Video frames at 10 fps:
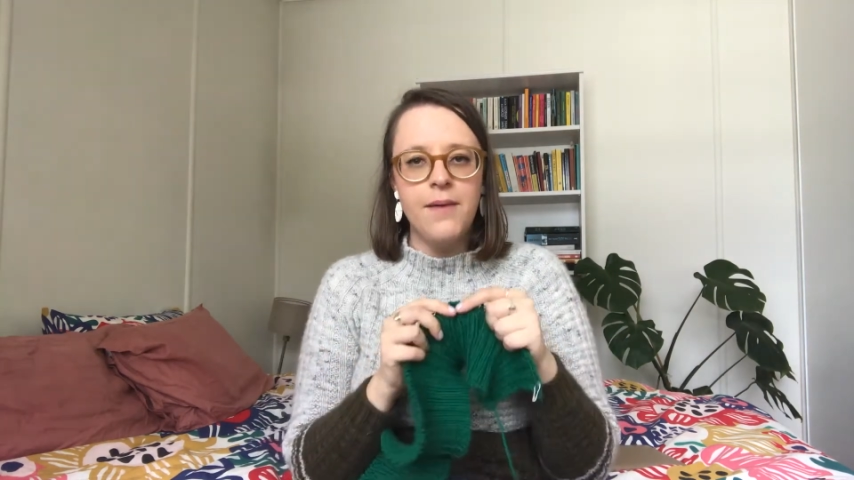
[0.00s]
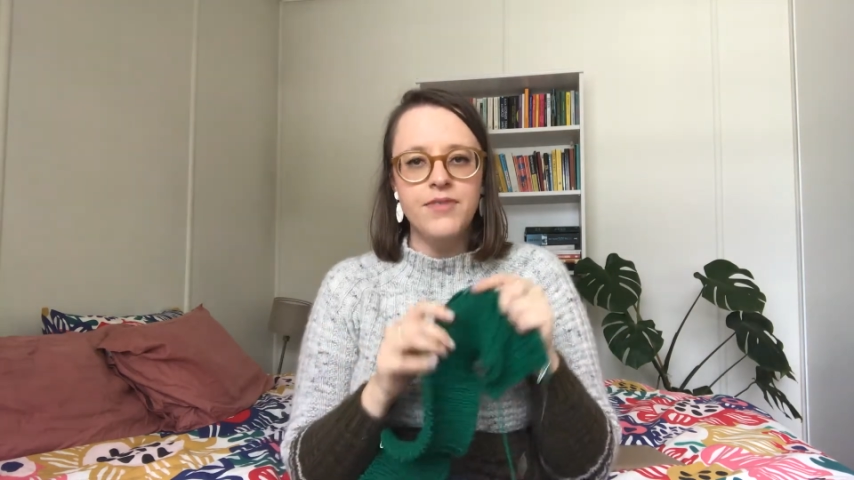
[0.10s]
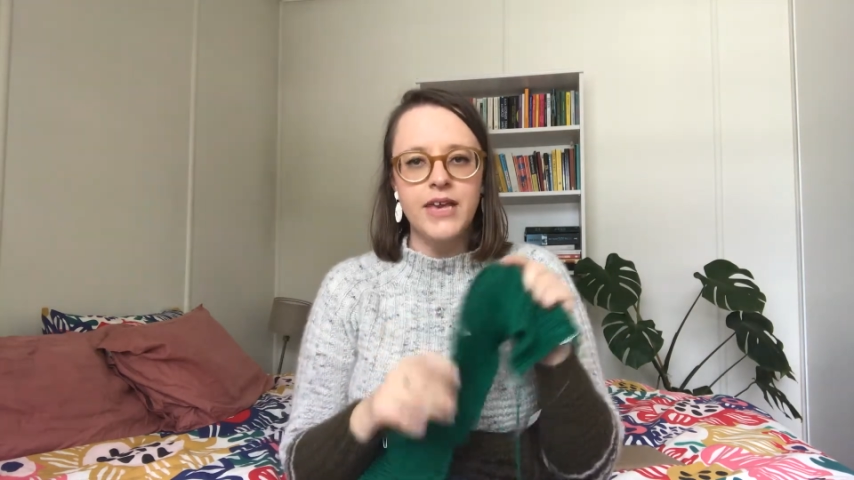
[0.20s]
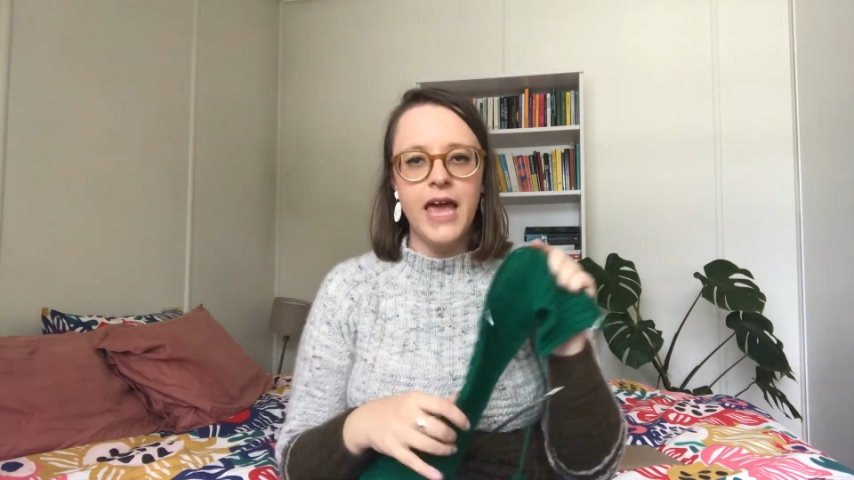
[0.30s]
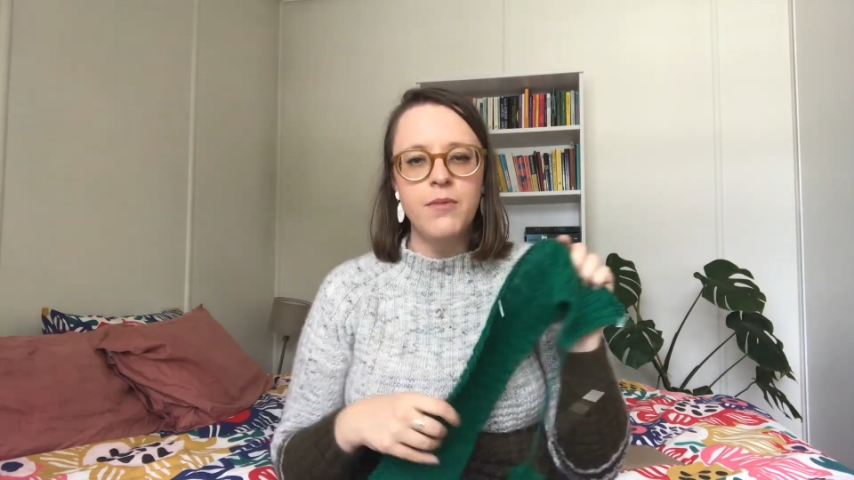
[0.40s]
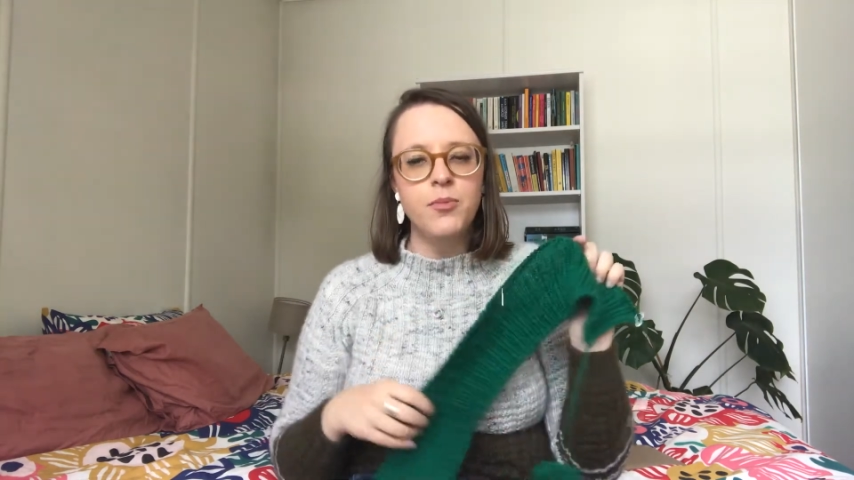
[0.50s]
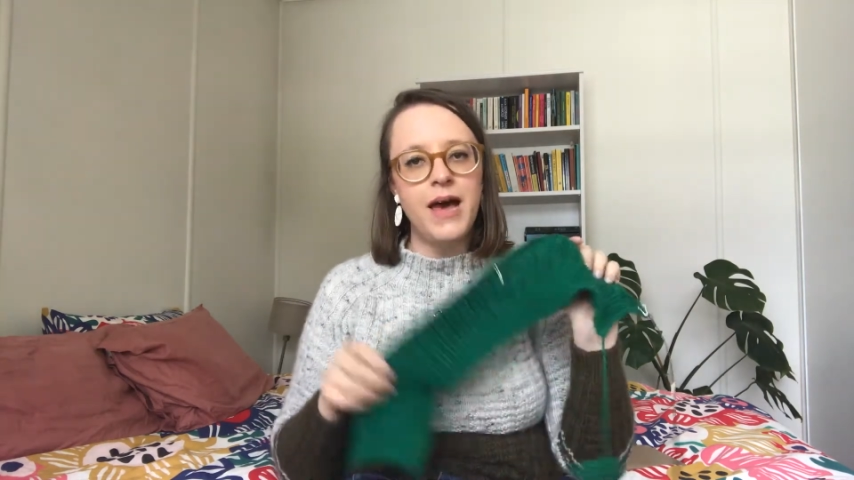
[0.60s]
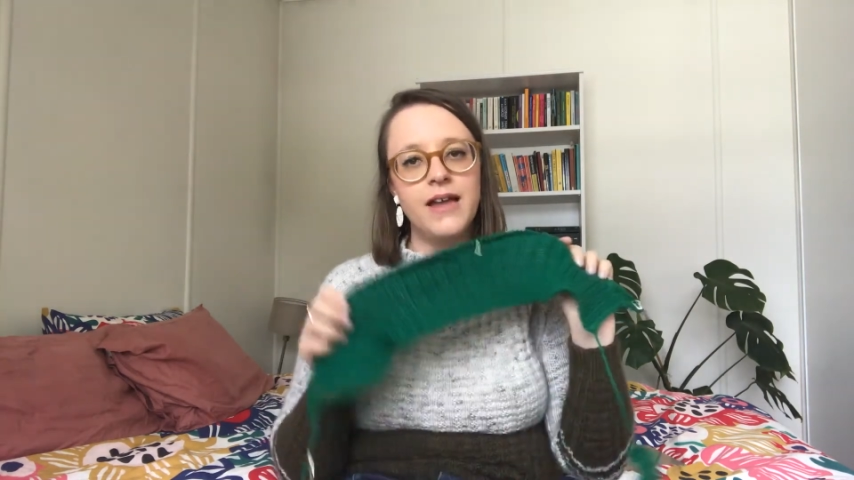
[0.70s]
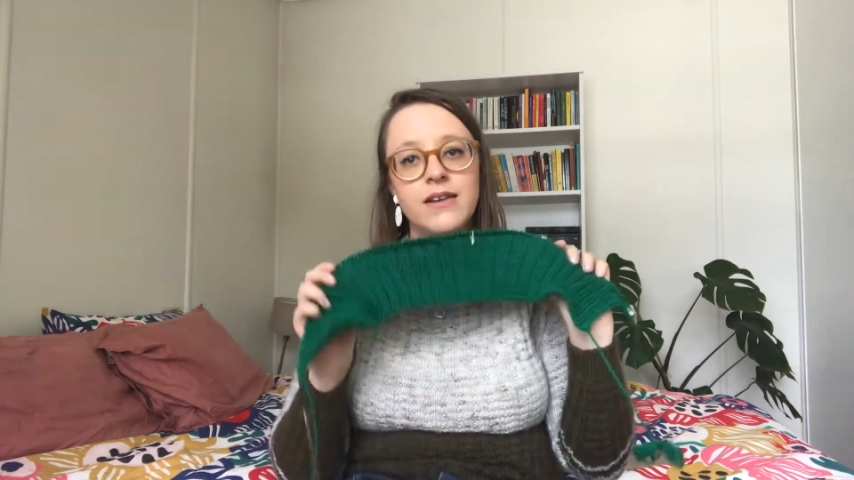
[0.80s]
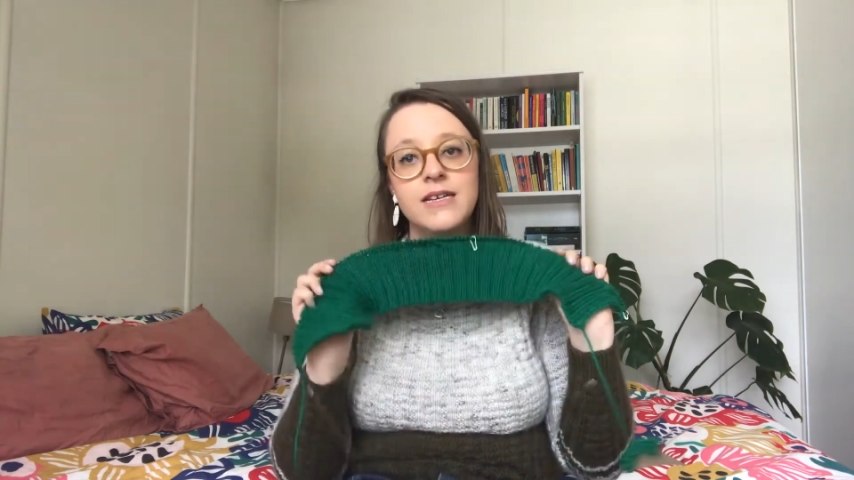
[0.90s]
The cable
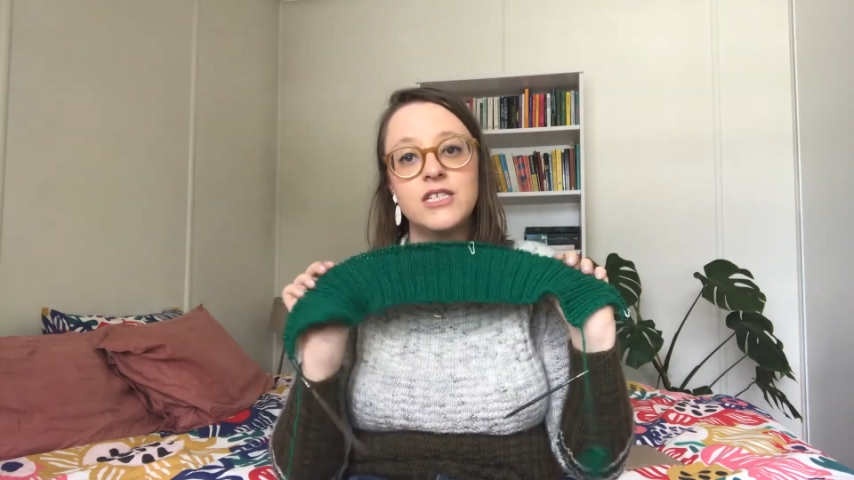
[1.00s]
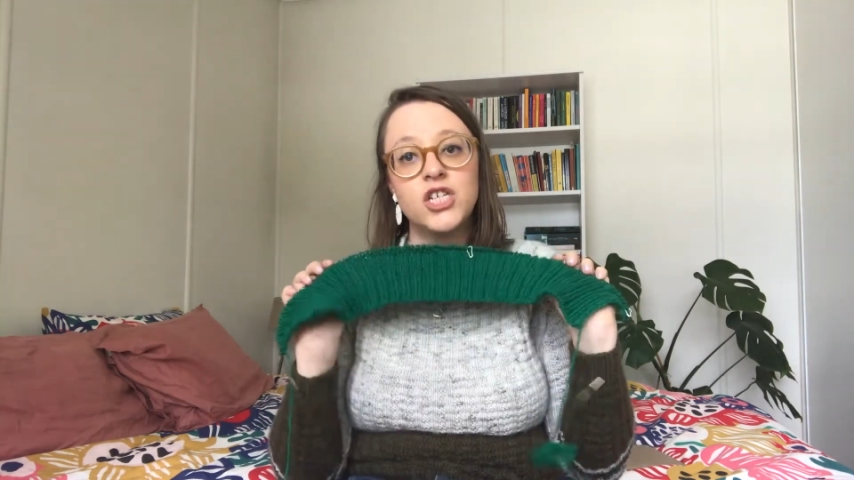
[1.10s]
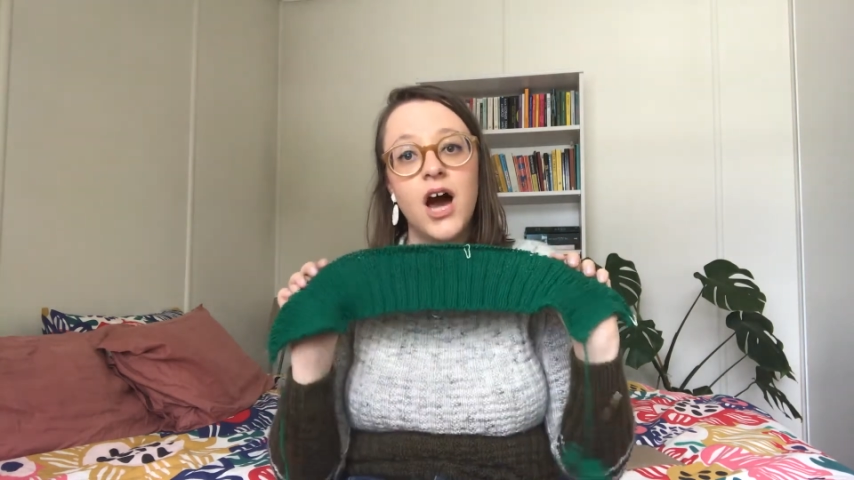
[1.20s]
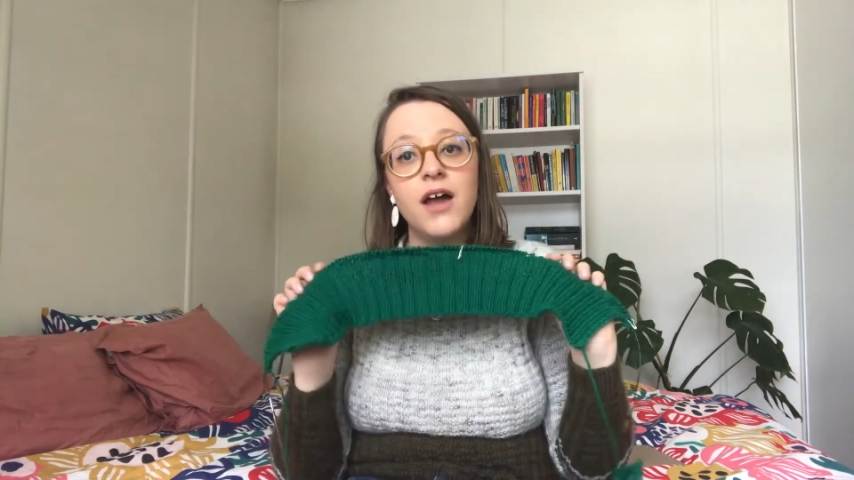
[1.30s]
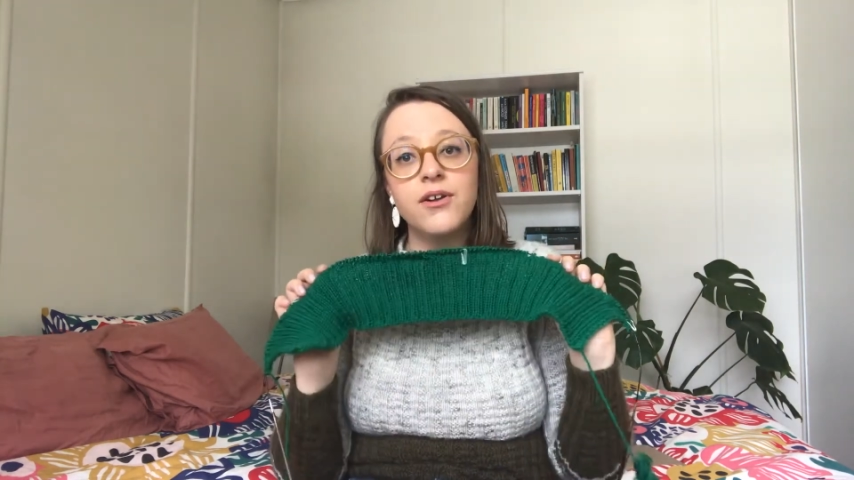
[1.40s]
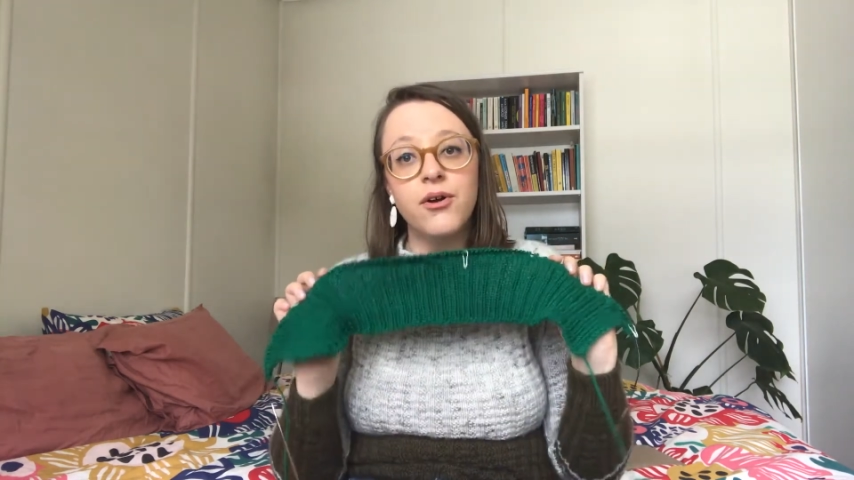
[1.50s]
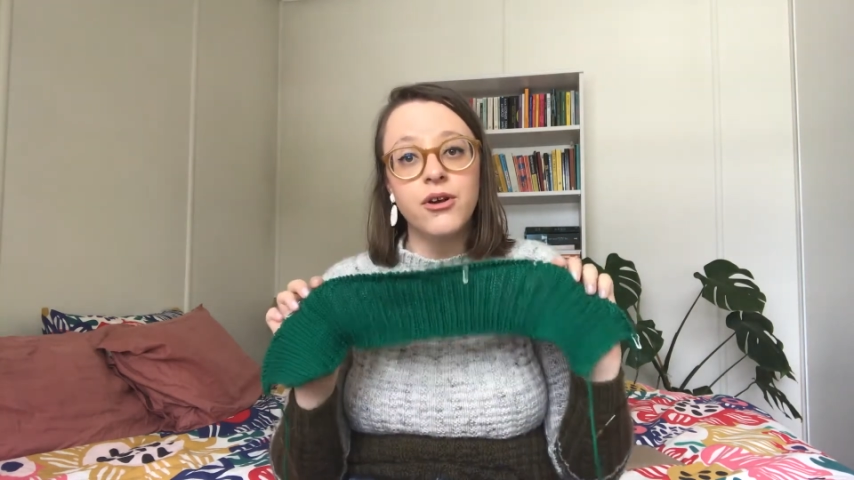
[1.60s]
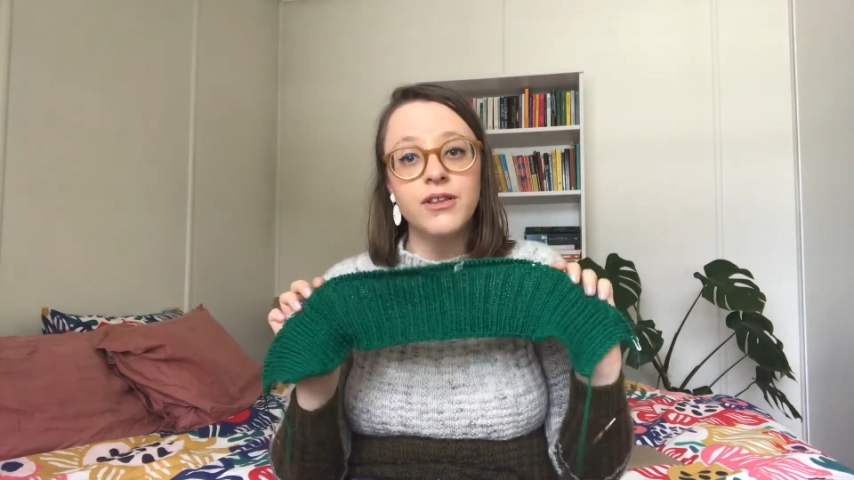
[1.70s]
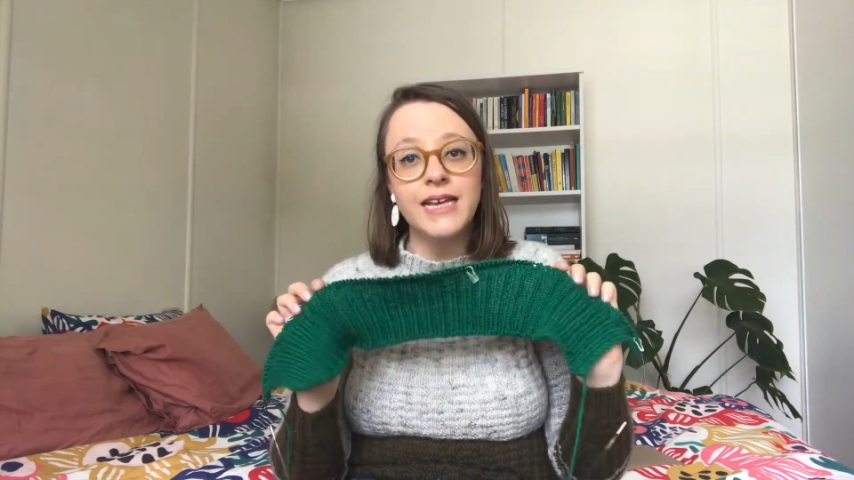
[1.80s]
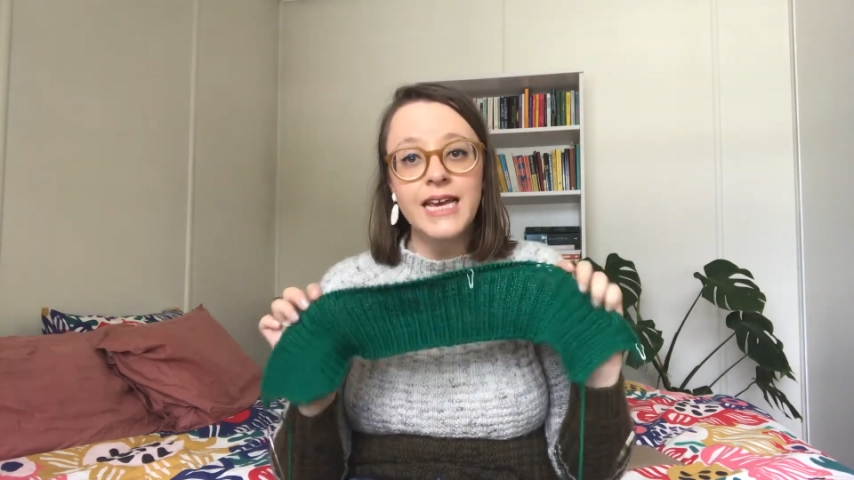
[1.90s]
pattern is charted
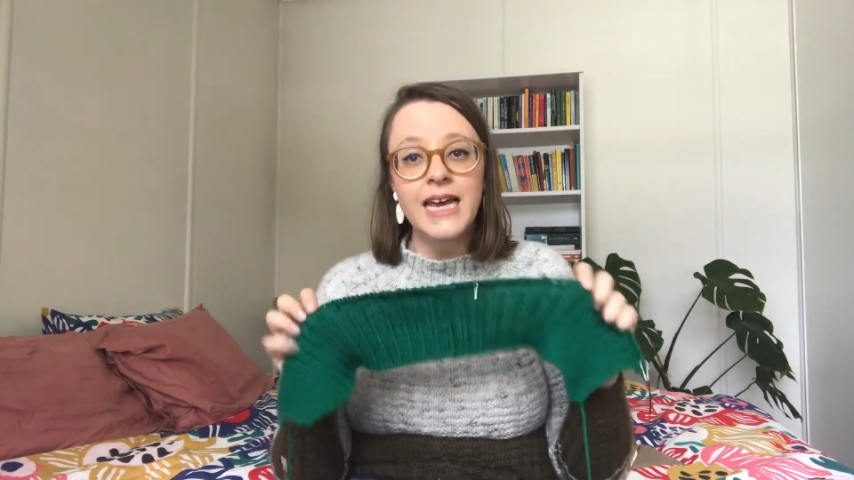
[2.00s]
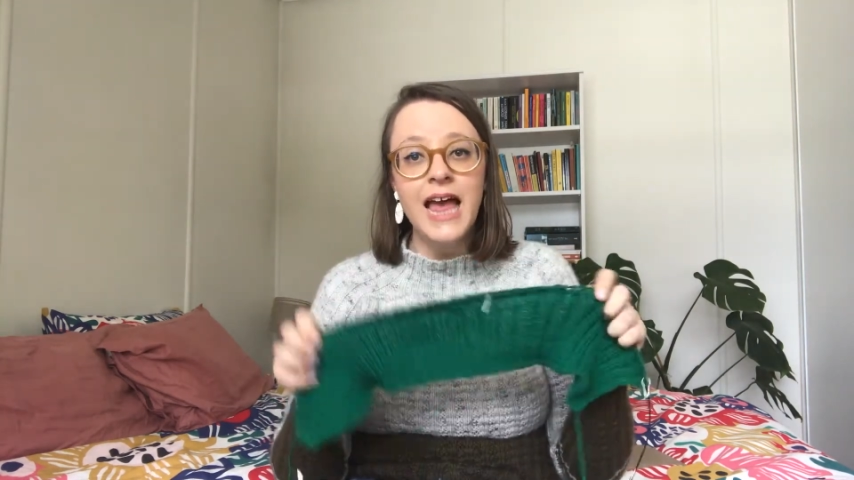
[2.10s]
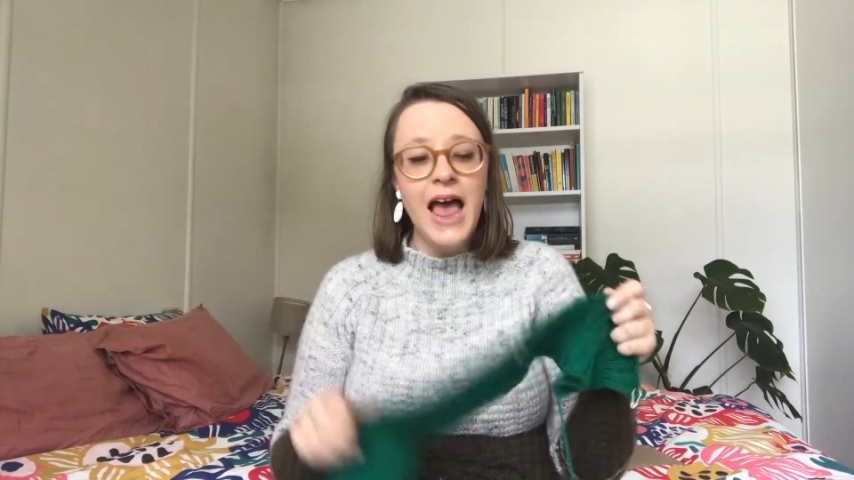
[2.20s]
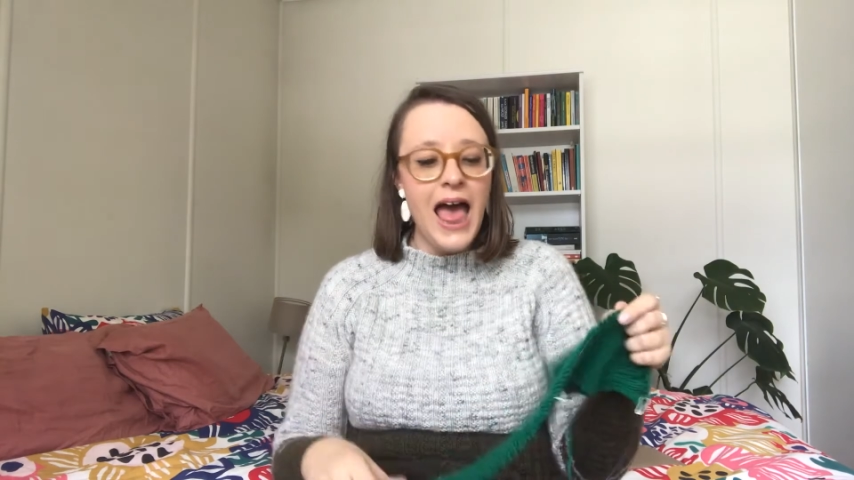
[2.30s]
only,